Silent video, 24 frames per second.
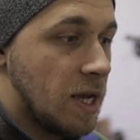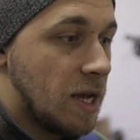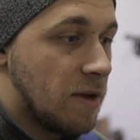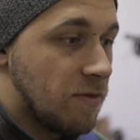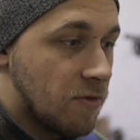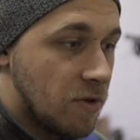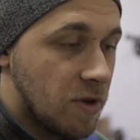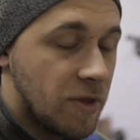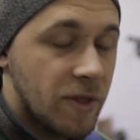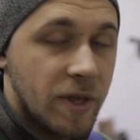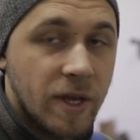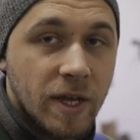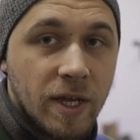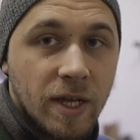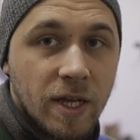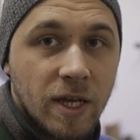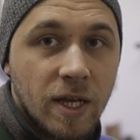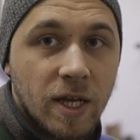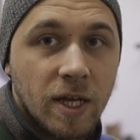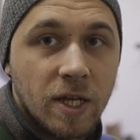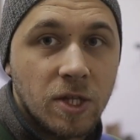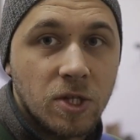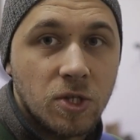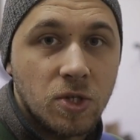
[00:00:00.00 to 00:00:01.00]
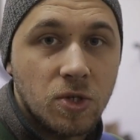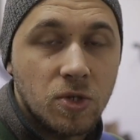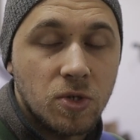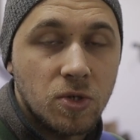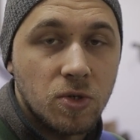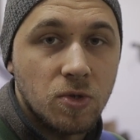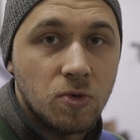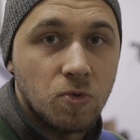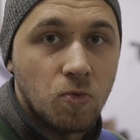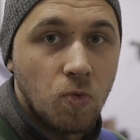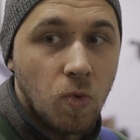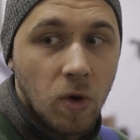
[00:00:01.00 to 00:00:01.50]
everything
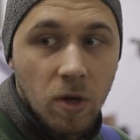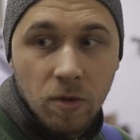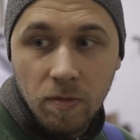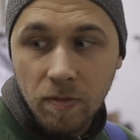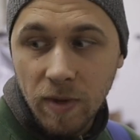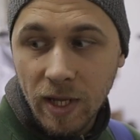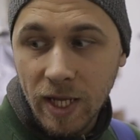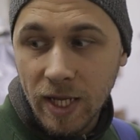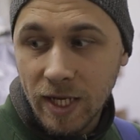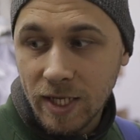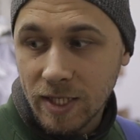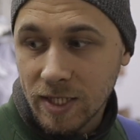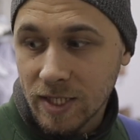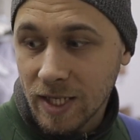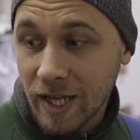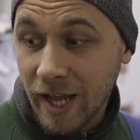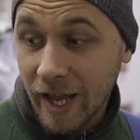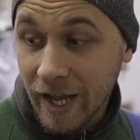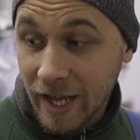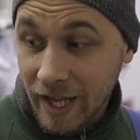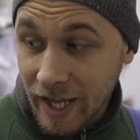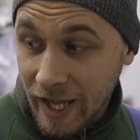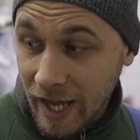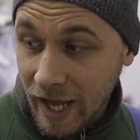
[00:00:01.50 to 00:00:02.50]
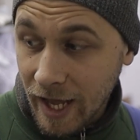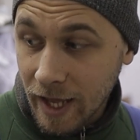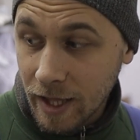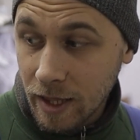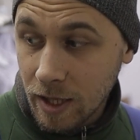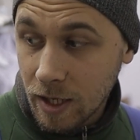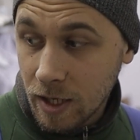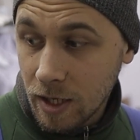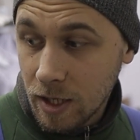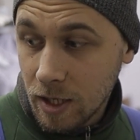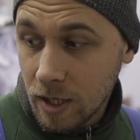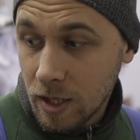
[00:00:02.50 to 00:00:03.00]
into one place
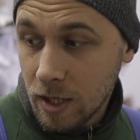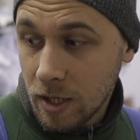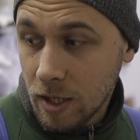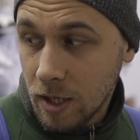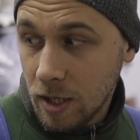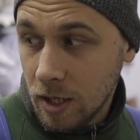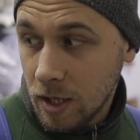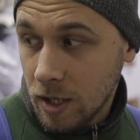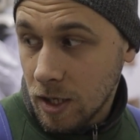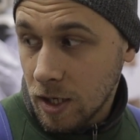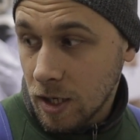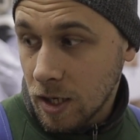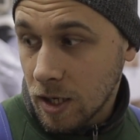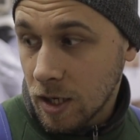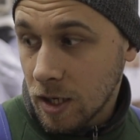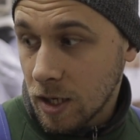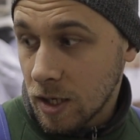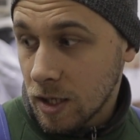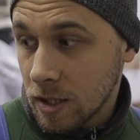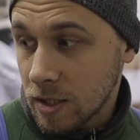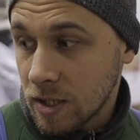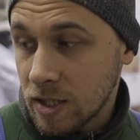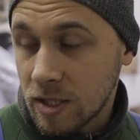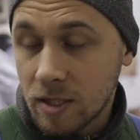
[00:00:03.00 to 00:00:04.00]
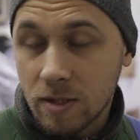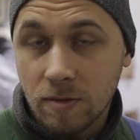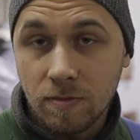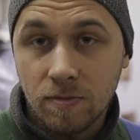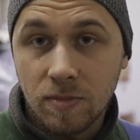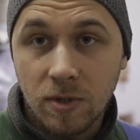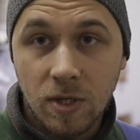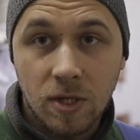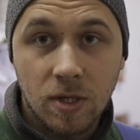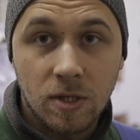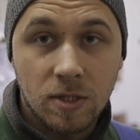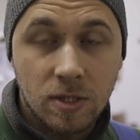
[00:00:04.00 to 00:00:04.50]
again,
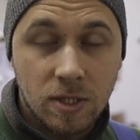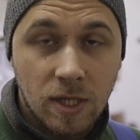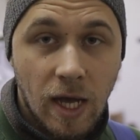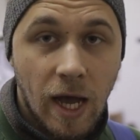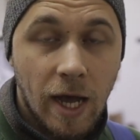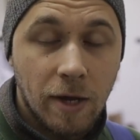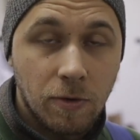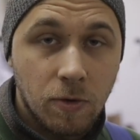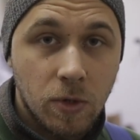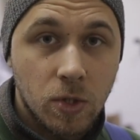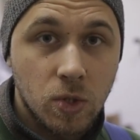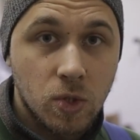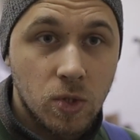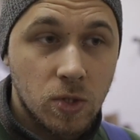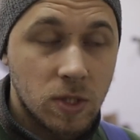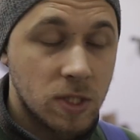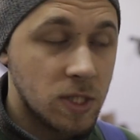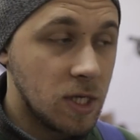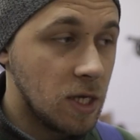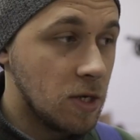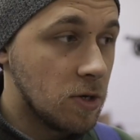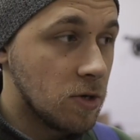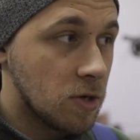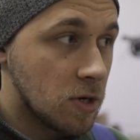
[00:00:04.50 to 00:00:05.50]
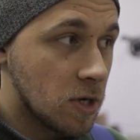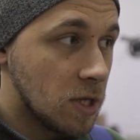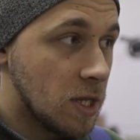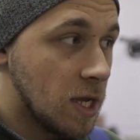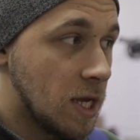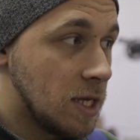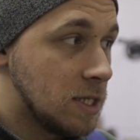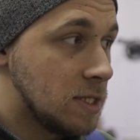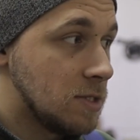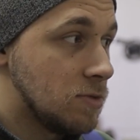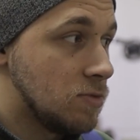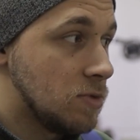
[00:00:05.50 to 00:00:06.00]
because I want to stay
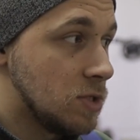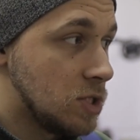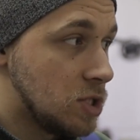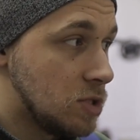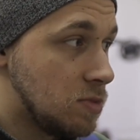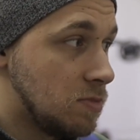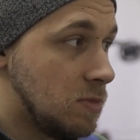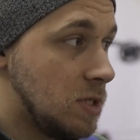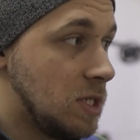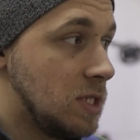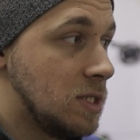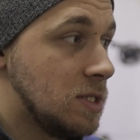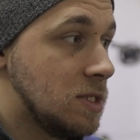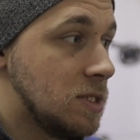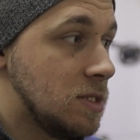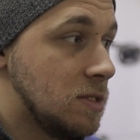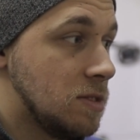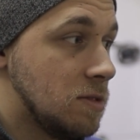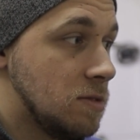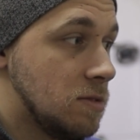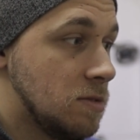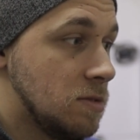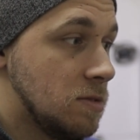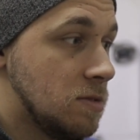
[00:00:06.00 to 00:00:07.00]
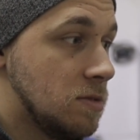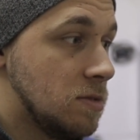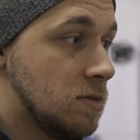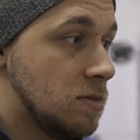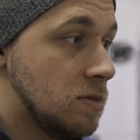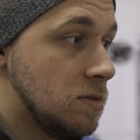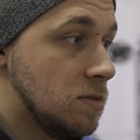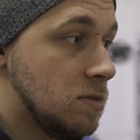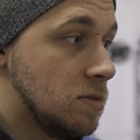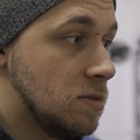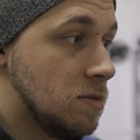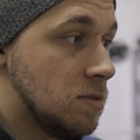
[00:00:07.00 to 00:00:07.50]
organized, which means
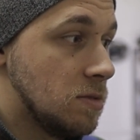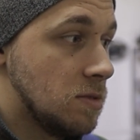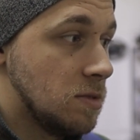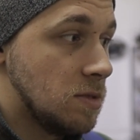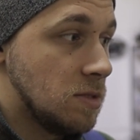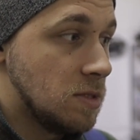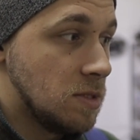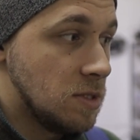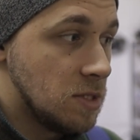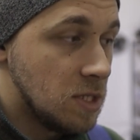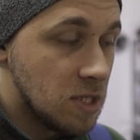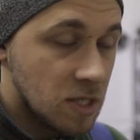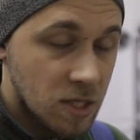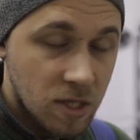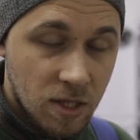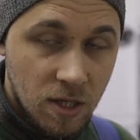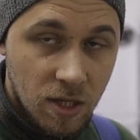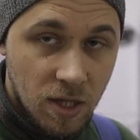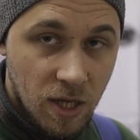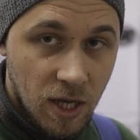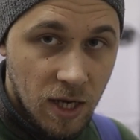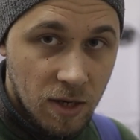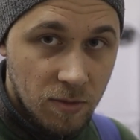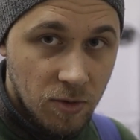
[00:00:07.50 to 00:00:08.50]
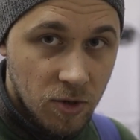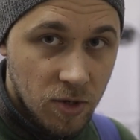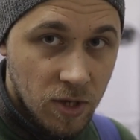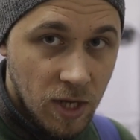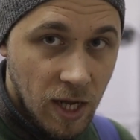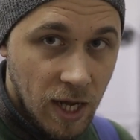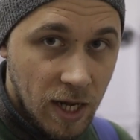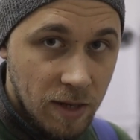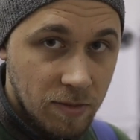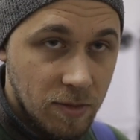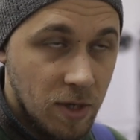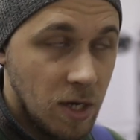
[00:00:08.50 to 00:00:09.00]
it's gonna take more
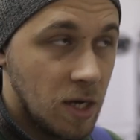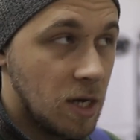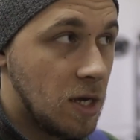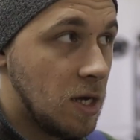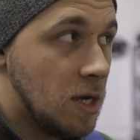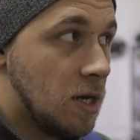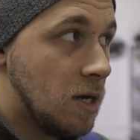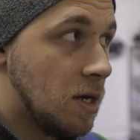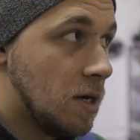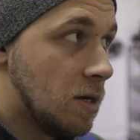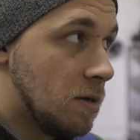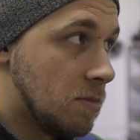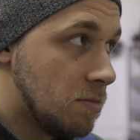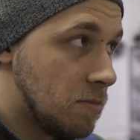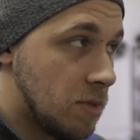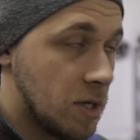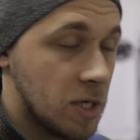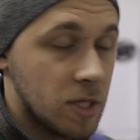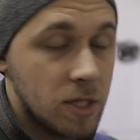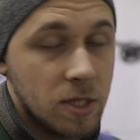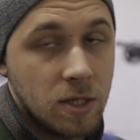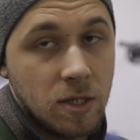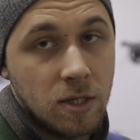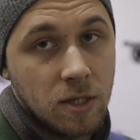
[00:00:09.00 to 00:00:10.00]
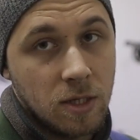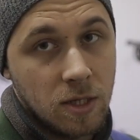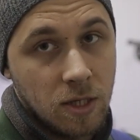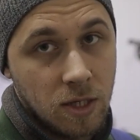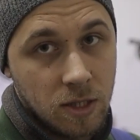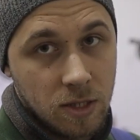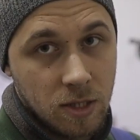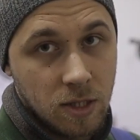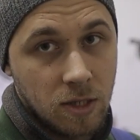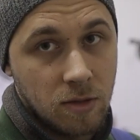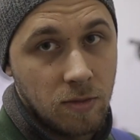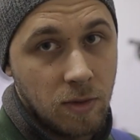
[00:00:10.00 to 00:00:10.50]
time, but
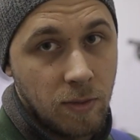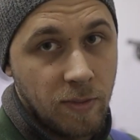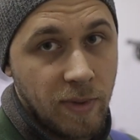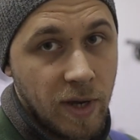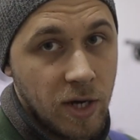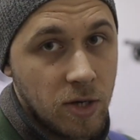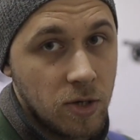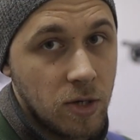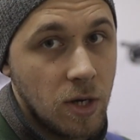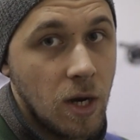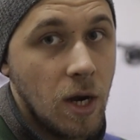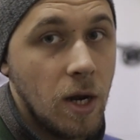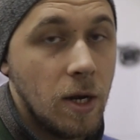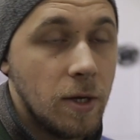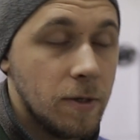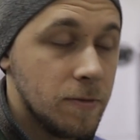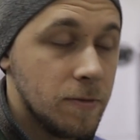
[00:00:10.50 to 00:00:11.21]
it's gonna be better.